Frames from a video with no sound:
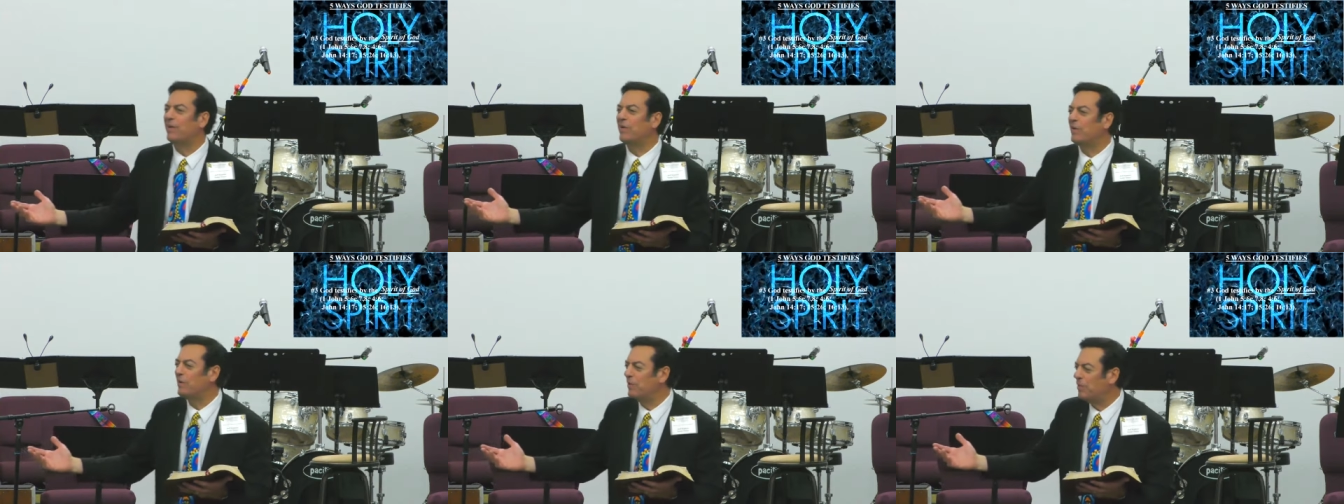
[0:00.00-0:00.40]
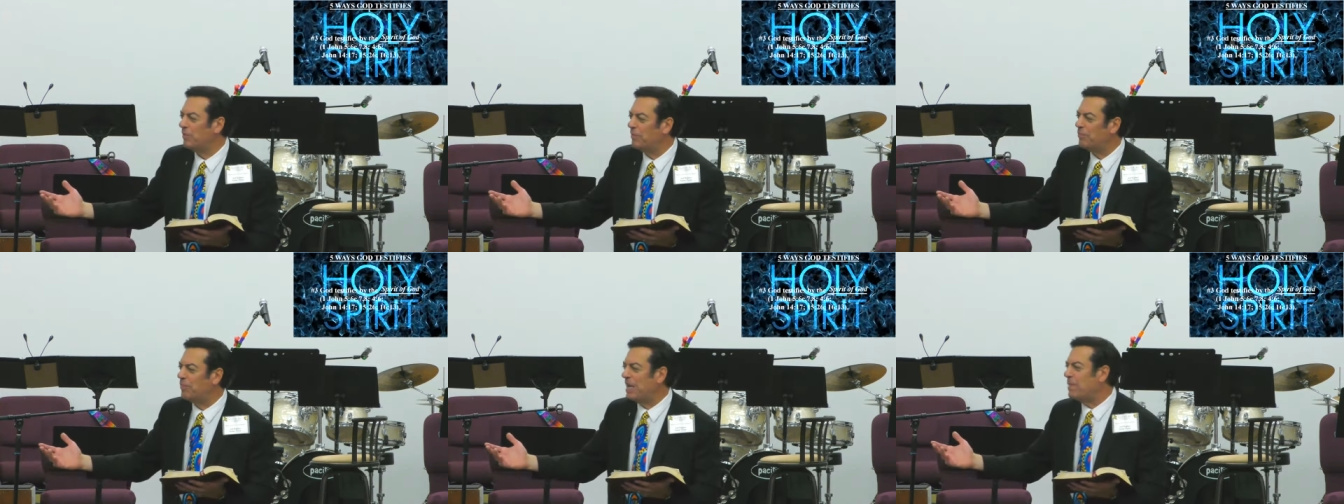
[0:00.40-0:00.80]
who
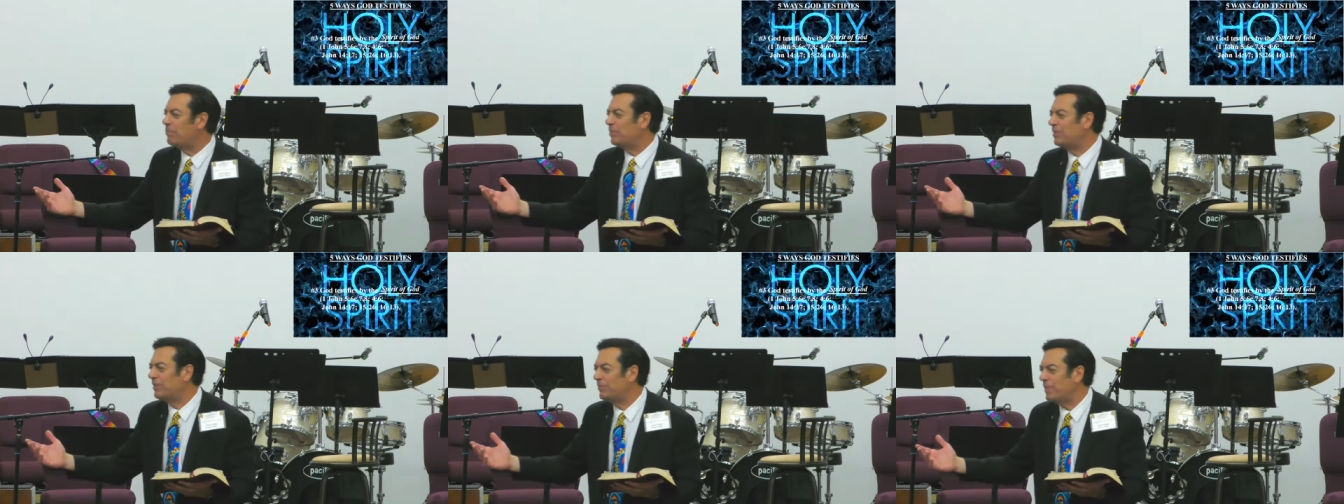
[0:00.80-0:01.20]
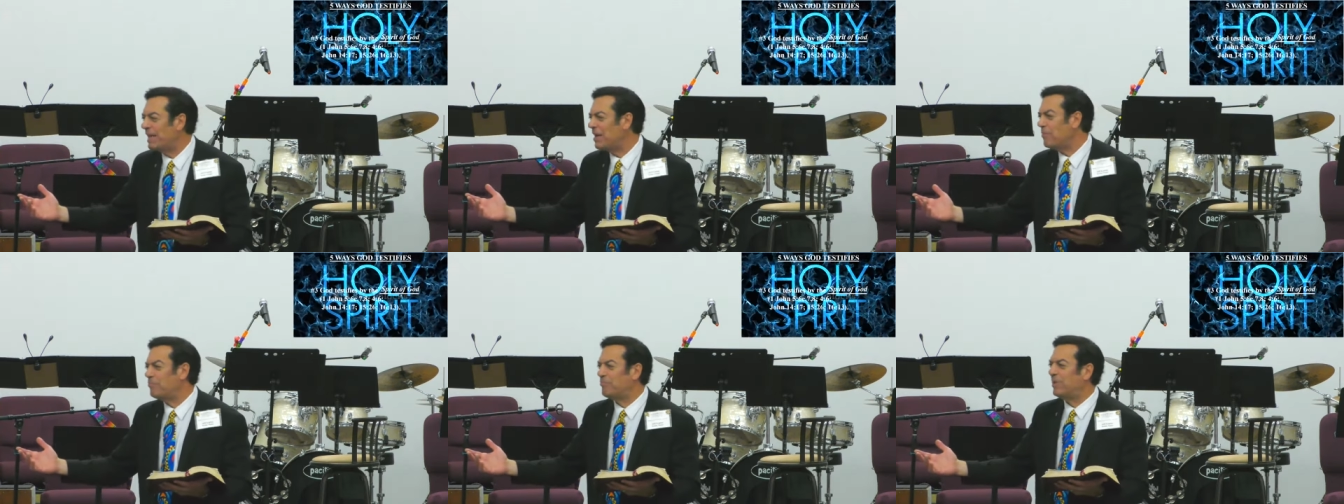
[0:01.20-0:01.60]
people made
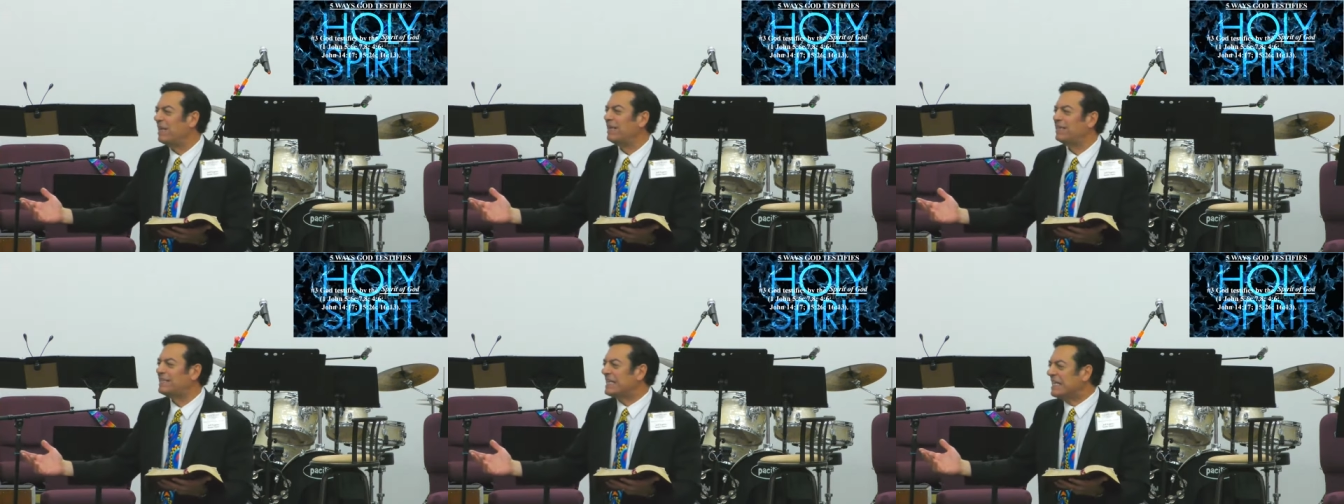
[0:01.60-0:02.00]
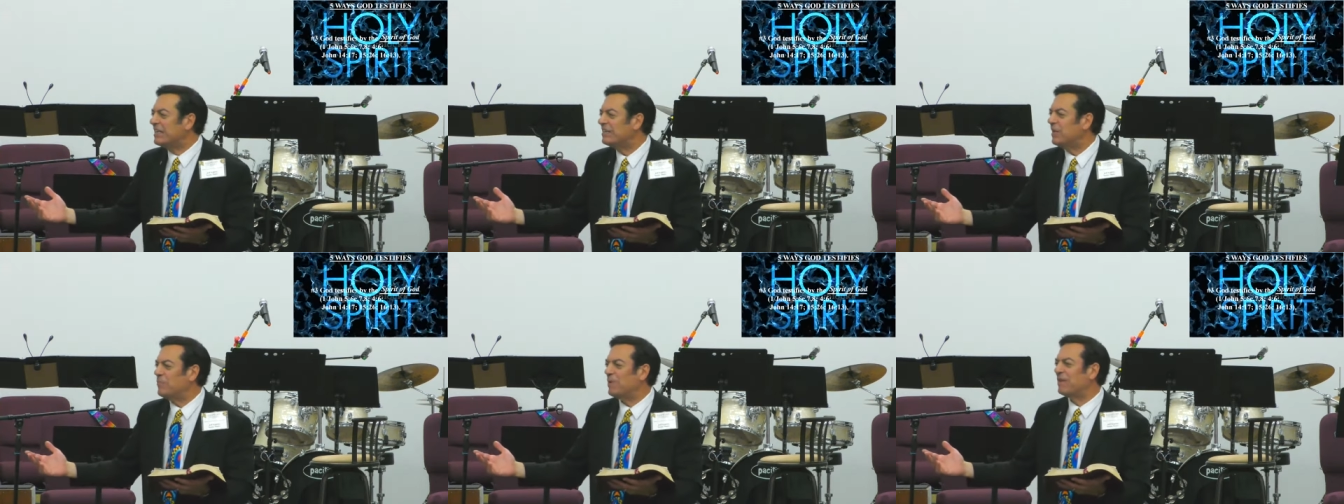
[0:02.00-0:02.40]
a big
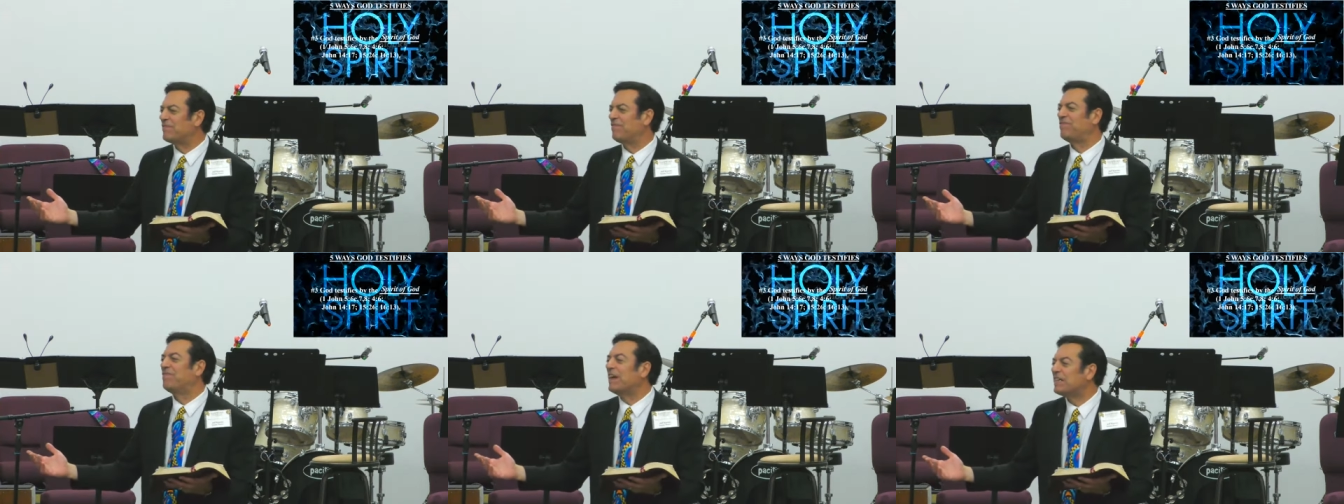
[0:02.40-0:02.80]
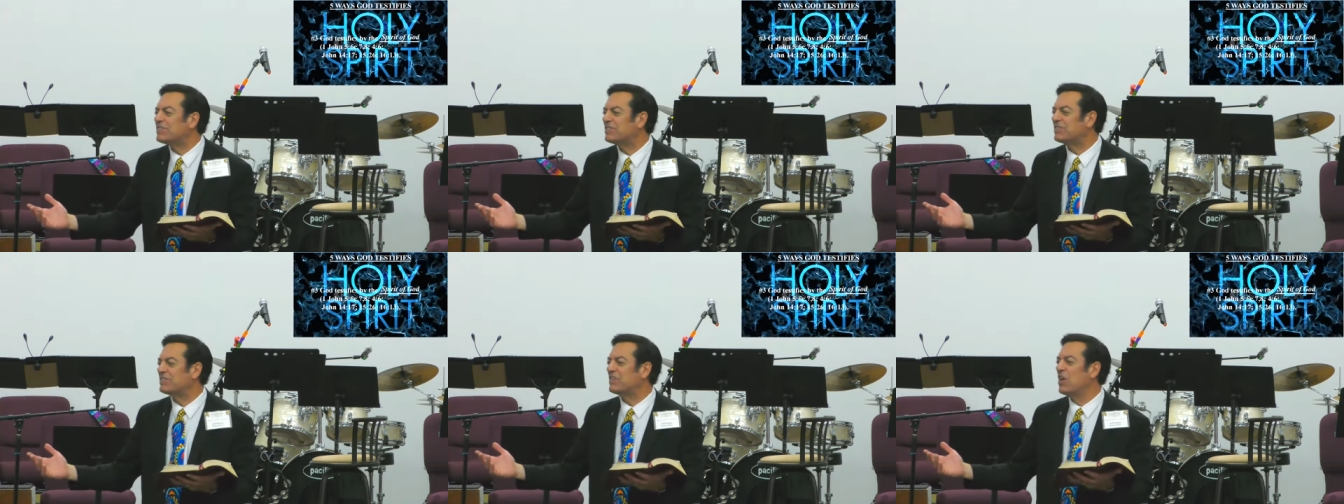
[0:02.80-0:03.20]
deal, a big
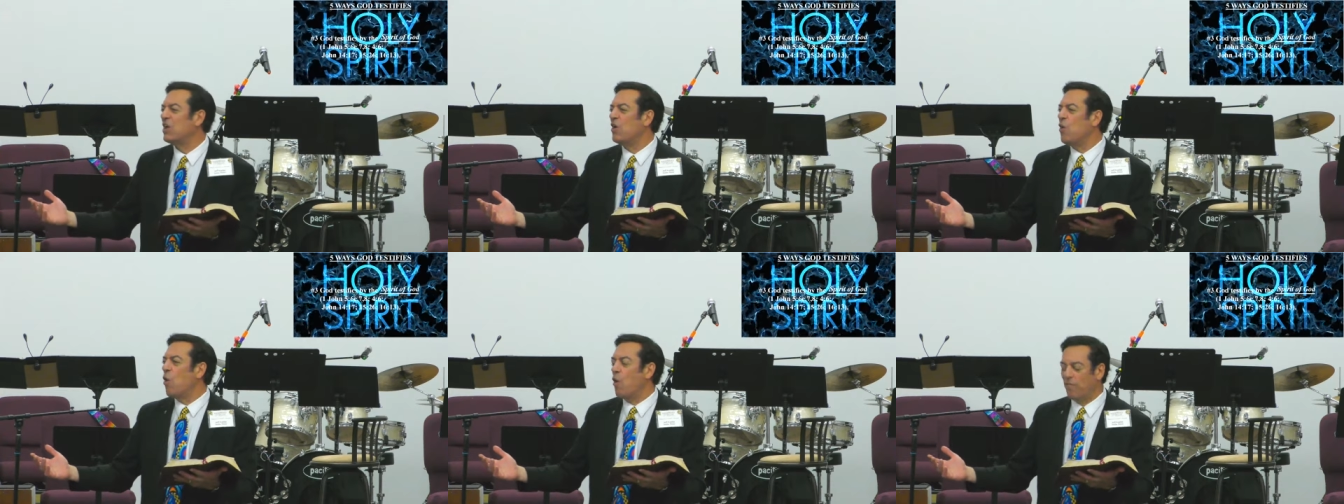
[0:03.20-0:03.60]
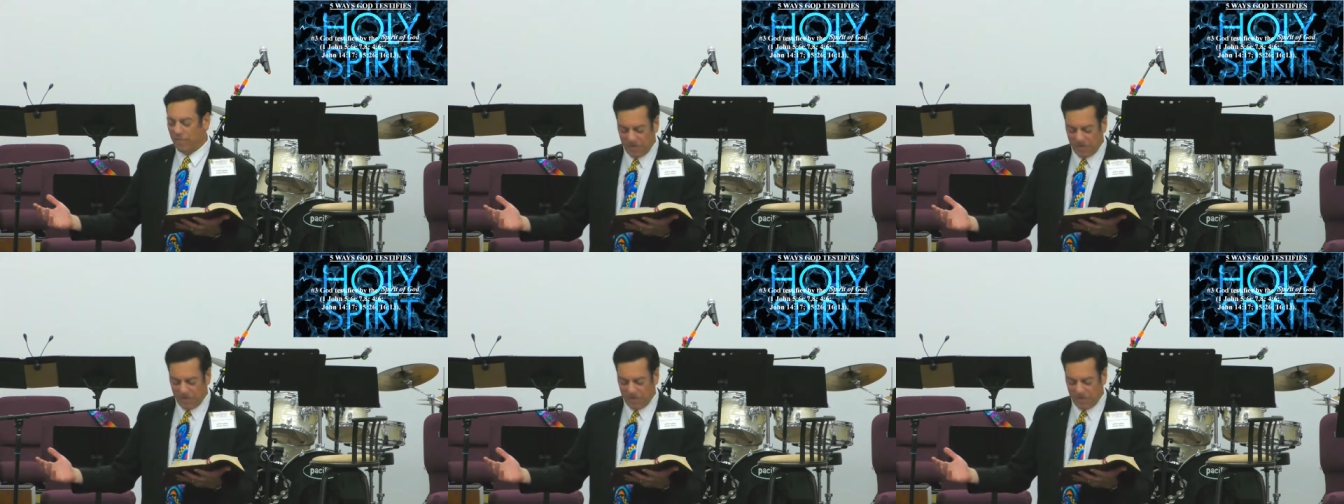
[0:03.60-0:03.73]
fuss over